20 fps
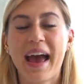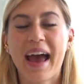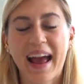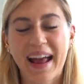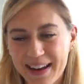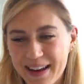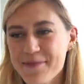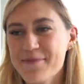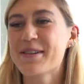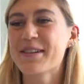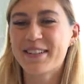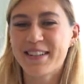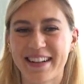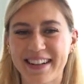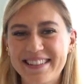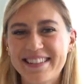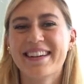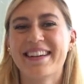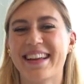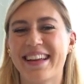And I wish
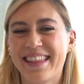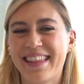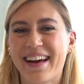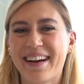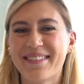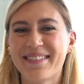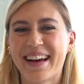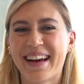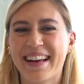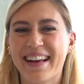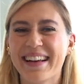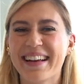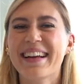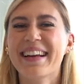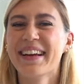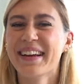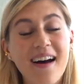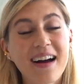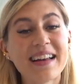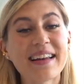I'd done it that way.
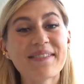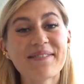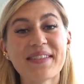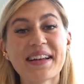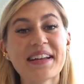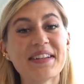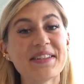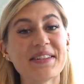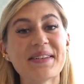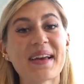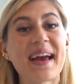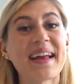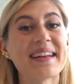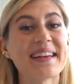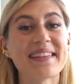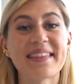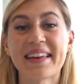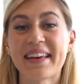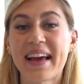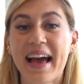I didn't really do
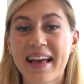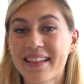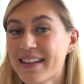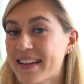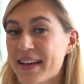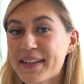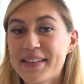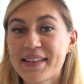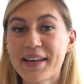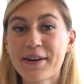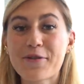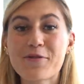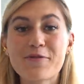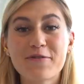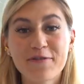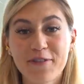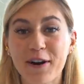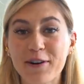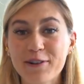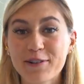anything athletic
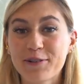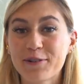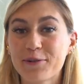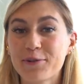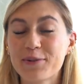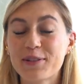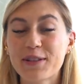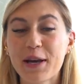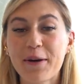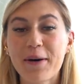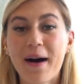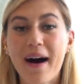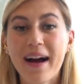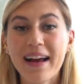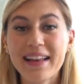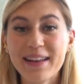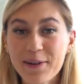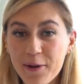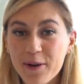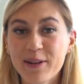or functional, so
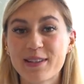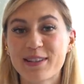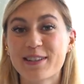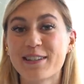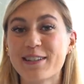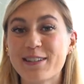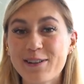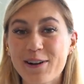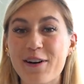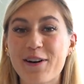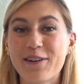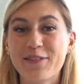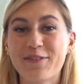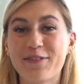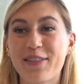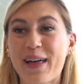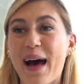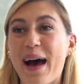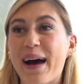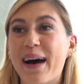I lost a lot of
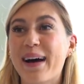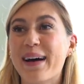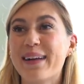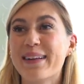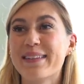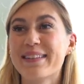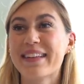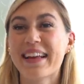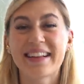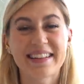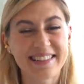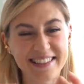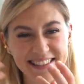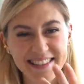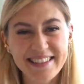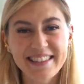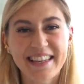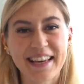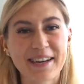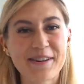that like
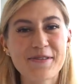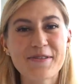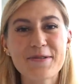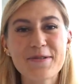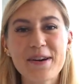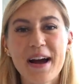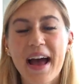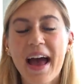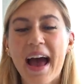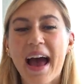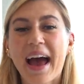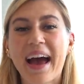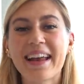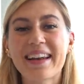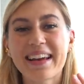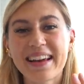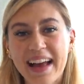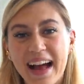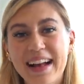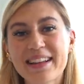skill, and
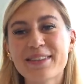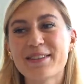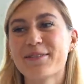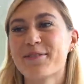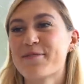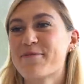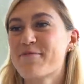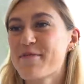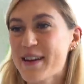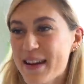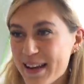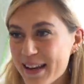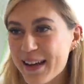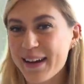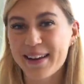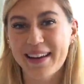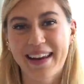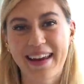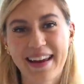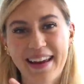I had to
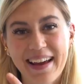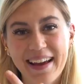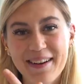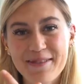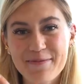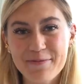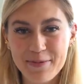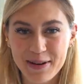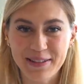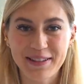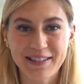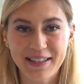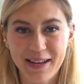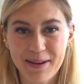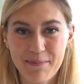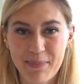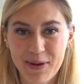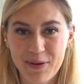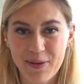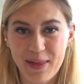relearn it once
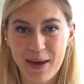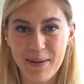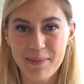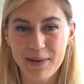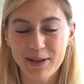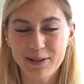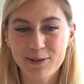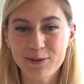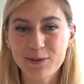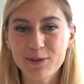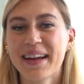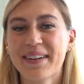I built that muscle.